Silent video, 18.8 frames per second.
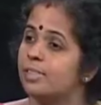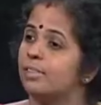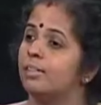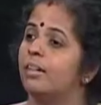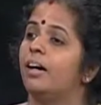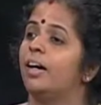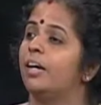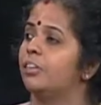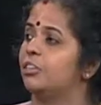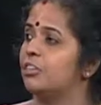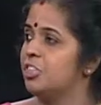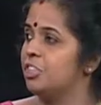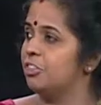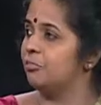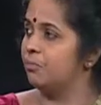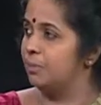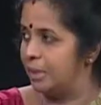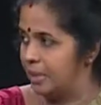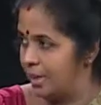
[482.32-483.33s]
a higher
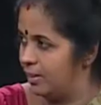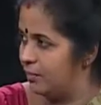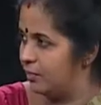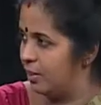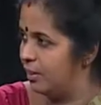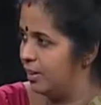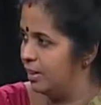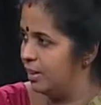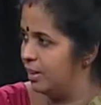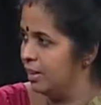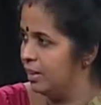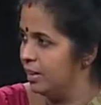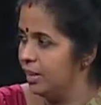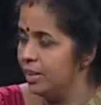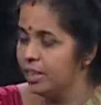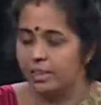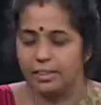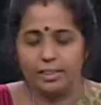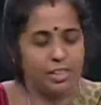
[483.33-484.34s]
achievement level.
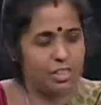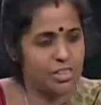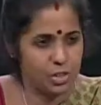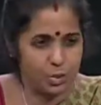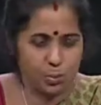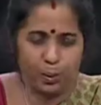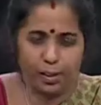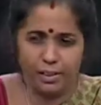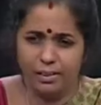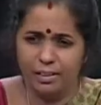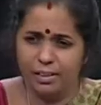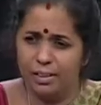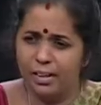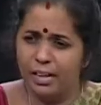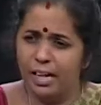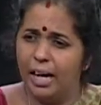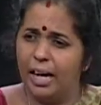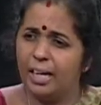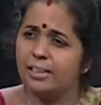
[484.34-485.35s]
That is one.
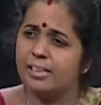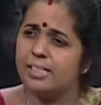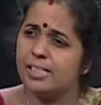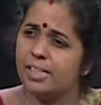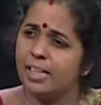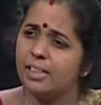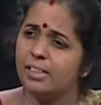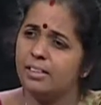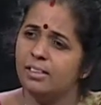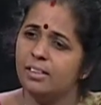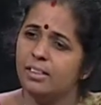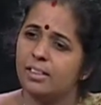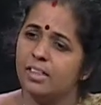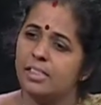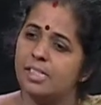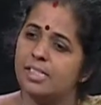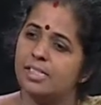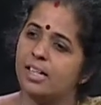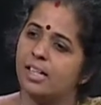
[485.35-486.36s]
And the second thing
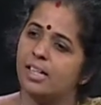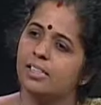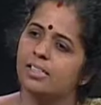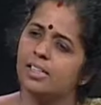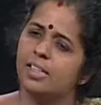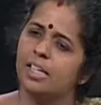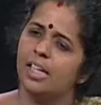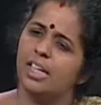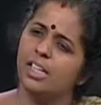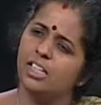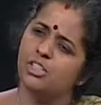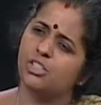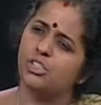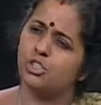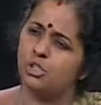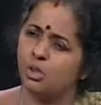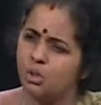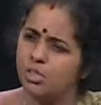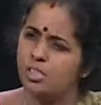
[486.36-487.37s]
is that in
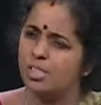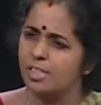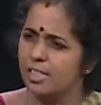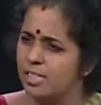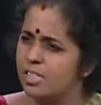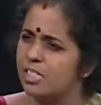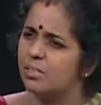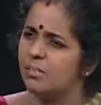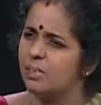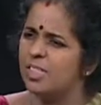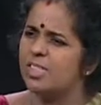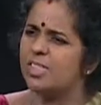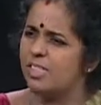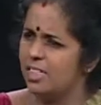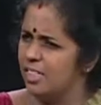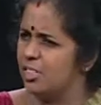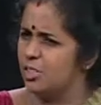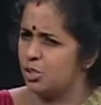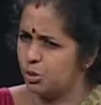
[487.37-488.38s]
short intervals
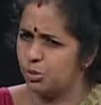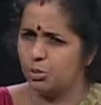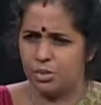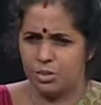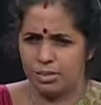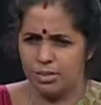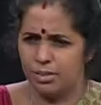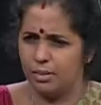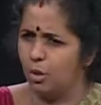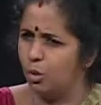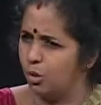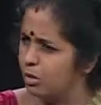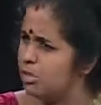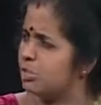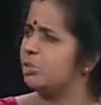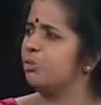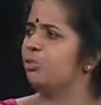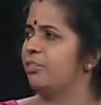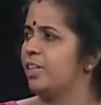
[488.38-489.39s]
he should
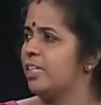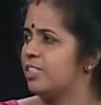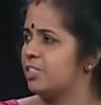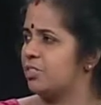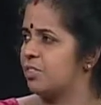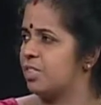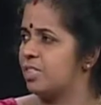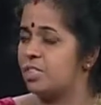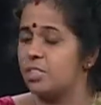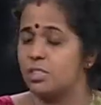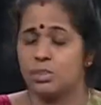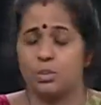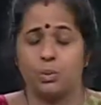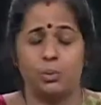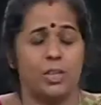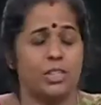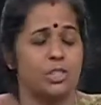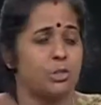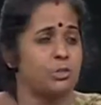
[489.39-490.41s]
also face stress
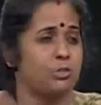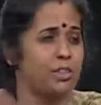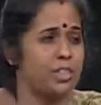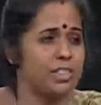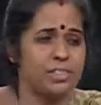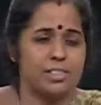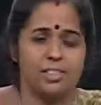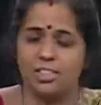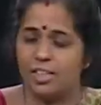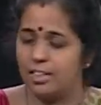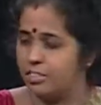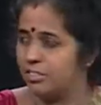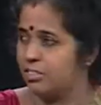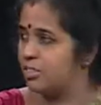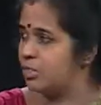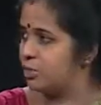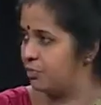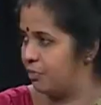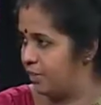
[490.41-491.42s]
so as to face the
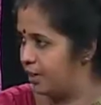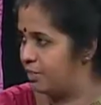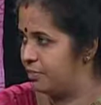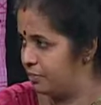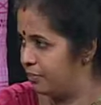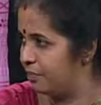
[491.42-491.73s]
challenges of life.